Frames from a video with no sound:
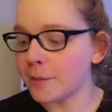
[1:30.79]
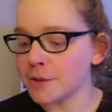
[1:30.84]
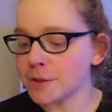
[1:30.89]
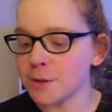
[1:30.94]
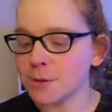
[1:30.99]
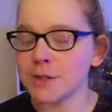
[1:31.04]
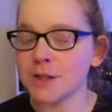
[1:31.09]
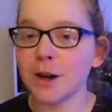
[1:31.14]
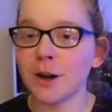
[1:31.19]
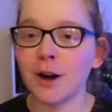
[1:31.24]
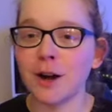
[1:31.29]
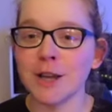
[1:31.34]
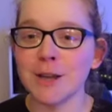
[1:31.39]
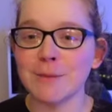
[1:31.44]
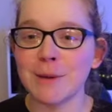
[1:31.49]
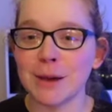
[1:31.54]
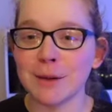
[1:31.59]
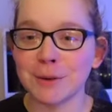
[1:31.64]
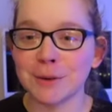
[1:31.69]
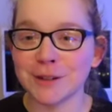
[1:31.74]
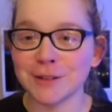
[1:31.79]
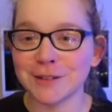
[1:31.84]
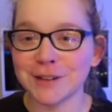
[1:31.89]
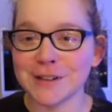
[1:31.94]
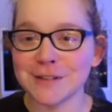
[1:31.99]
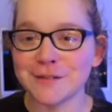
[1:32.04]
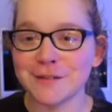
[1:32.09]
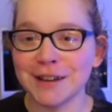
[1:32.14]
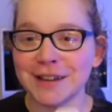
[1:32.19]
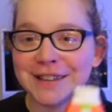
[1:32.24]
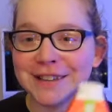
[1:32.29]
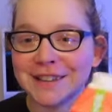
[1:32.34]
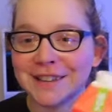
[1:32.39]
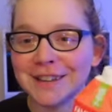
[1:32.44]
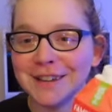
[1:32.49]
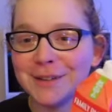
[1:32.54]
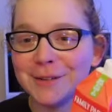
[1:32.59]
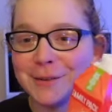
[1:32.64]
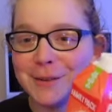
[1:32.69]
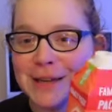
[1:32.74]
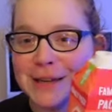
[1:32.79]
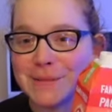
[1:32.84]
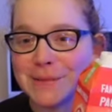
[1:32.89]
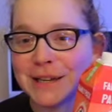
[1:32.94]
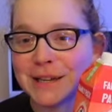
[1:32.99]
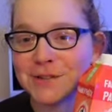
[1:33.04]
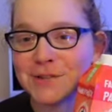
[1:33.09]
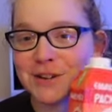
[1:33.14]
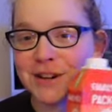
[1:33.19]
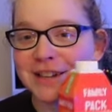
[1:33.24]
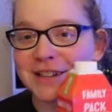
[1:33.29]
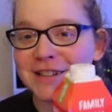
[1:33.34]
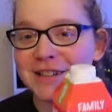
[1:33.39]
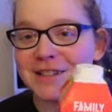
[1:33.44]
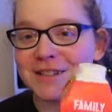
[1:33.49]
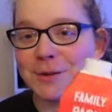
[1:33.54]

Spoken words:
She was like, oh, you may want to rethink the Weetabix drinks.